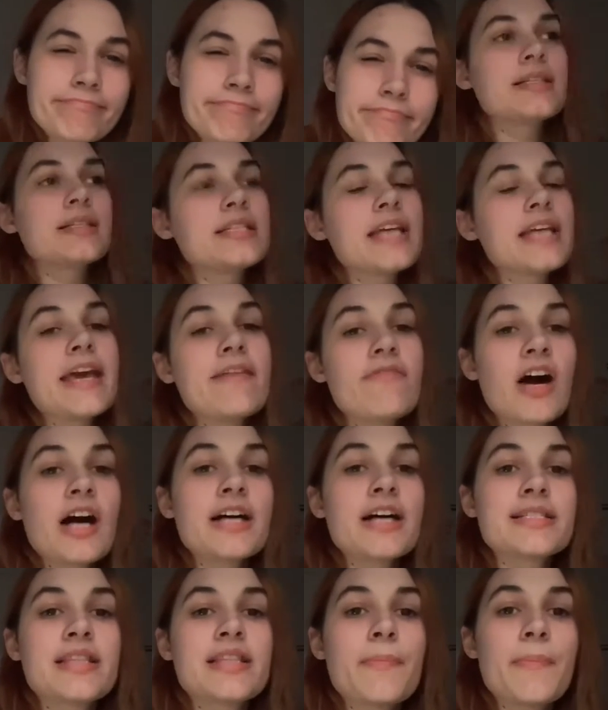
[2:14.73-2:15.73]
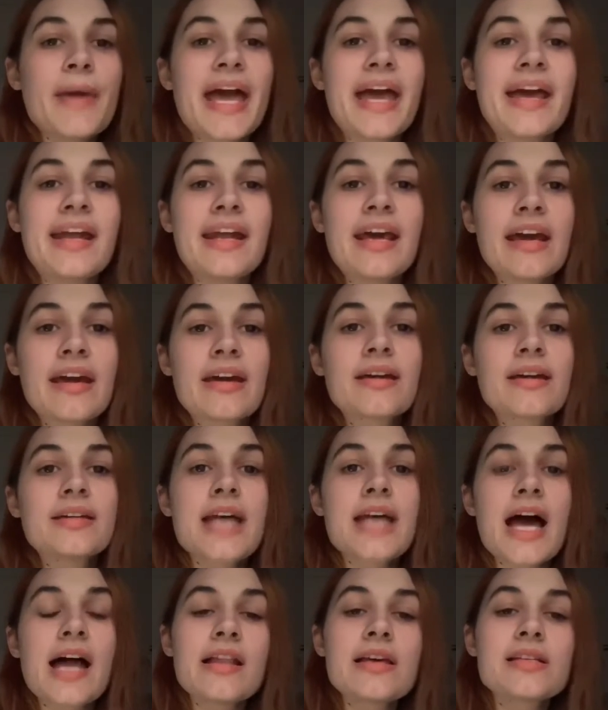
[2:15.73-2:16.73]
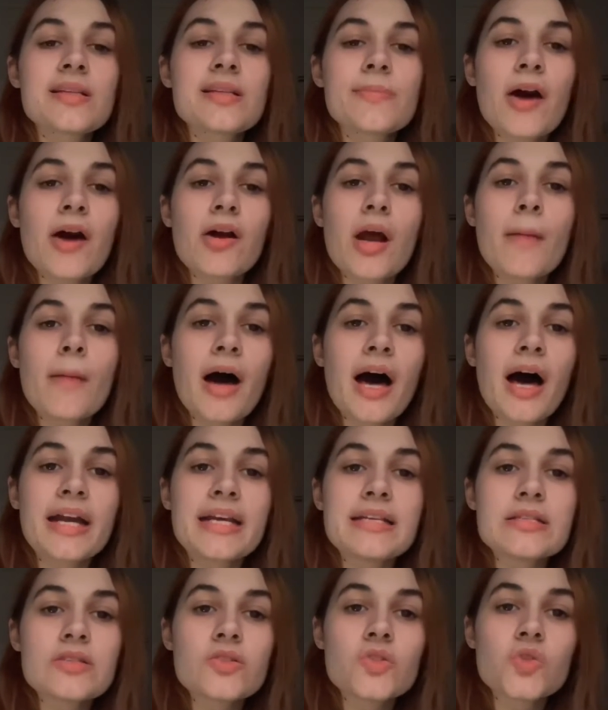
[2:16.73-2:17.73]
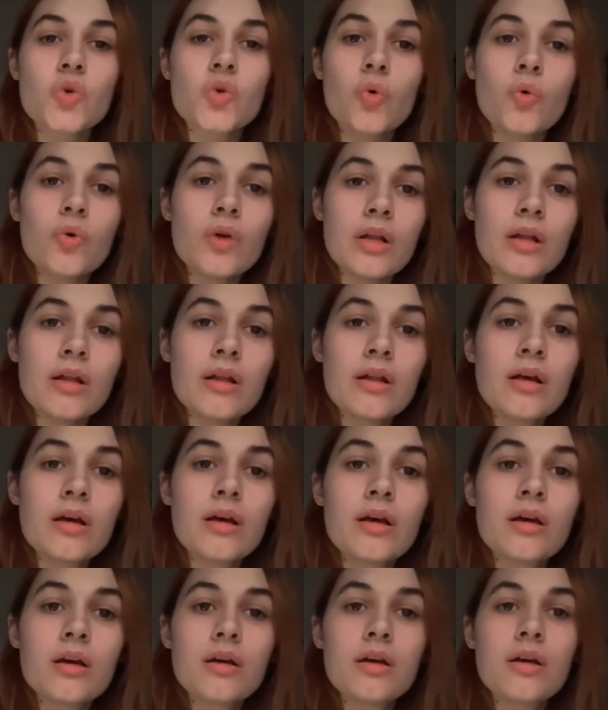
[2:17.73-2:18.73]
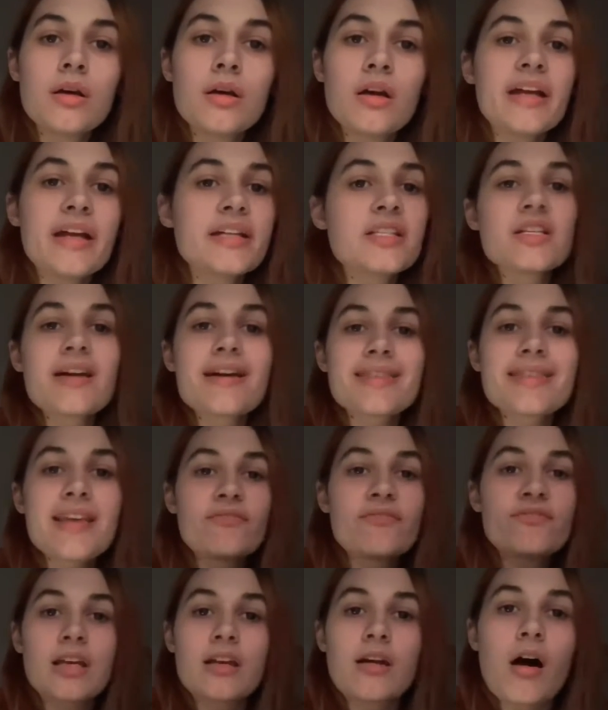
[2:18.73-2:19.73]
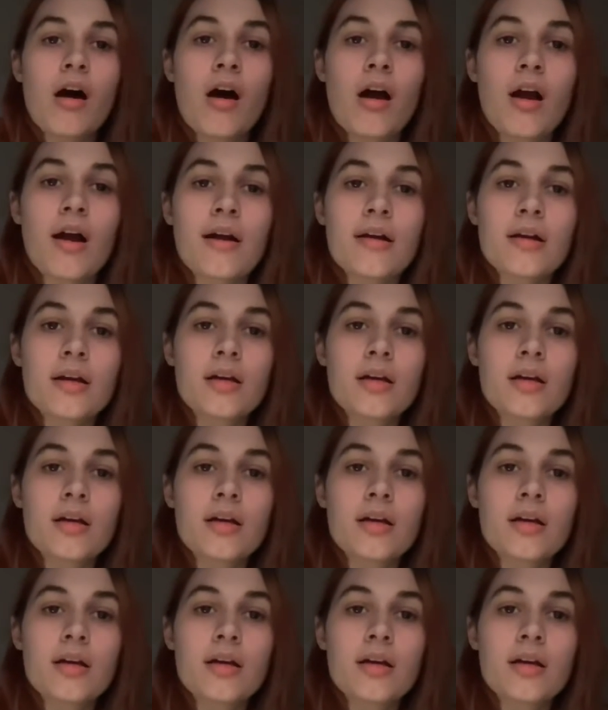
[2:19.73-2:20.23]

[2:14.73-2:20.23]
Save us the panic. Tell us about our bodies in school. It's not that fucking hard.